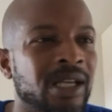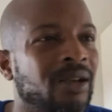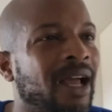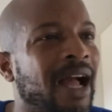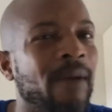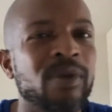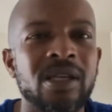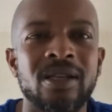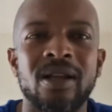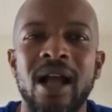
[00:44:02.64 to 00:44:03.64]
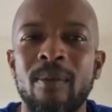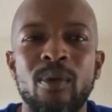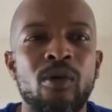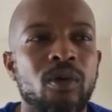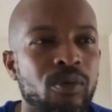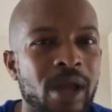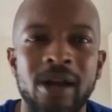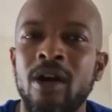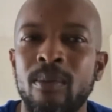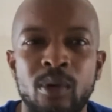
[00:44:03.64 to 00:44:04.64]
like I move, y'all
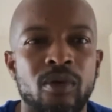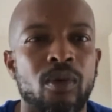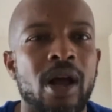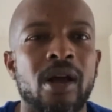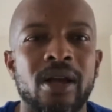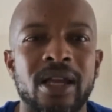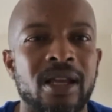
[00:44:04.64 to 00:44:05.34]
know I move around